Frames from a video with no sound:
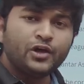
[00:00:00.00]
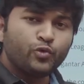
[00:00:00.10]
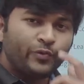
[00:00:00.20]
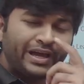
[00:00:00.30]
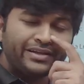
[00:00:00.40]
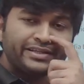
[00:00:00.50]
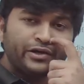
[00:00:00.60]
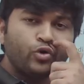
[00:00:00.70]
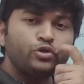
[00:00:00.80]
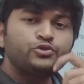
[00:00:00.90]
where they
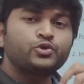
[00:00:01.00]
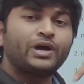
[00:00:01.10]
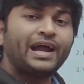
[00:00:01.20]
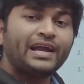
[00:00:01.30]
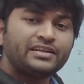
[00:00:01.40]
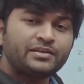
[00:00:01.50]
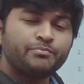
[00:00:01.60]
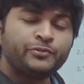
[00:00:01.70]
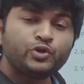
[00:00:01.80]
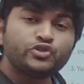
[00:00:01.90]
also had the
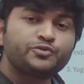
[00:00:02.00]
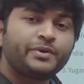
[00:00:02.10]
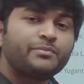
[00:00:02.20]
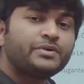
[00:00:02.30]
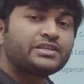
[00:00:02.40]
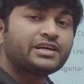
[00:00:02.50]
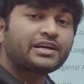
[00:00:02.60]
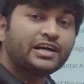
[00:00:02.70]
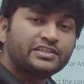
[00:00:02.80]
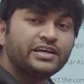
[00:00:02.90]
newspaper, the
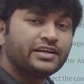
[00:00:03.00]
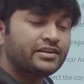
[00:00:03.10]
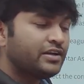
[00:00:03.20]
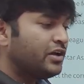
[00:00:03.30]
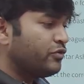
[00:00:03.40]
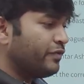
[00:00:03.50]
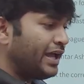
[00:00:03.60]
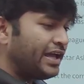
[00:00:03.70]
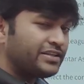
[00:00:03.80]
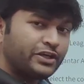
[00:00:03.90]
Gadar,
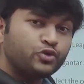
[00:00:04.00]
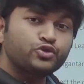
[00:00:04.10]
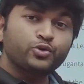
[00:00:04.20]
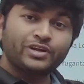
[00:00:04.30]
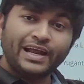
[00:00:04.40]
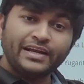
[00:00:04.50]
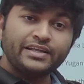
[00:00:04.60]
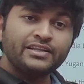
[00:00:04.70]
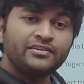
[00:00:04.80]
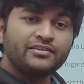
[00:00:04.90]
where they used to write
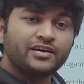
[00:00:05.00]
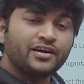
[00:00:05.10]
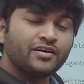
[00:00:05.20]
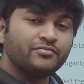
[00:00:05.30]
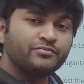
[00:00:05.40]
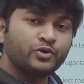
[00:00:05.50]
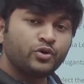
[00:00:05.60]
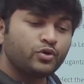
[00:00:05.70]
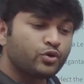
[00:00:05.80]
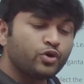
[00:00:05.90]
in, uh, you
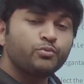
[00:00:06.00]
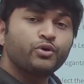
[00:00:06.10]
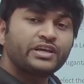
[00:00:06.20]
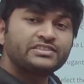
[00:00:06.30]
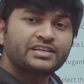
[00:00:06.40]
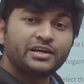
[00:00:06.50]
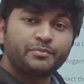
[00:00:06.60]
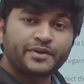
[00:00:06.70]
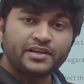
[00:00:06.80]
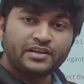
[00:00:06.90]
know, Gurmukhi
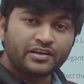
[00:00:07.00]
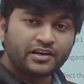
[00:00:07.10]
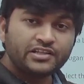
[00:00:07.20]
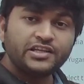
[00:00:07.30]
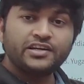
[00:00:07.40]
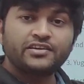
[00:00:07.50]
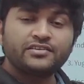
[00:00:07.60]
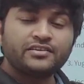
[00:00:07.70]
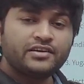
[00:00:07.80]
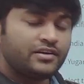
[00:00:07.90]
script, Gadar,
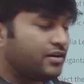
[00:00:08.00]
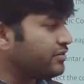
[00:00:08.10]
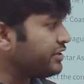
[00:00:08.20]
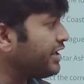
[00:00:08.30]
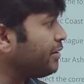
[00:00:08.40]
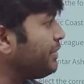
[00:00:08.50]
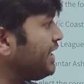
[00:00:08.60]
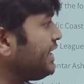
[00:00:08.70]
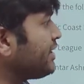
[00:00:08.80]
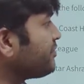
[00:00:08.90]
the
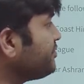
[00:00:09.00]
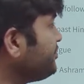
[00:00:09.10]
rebellion,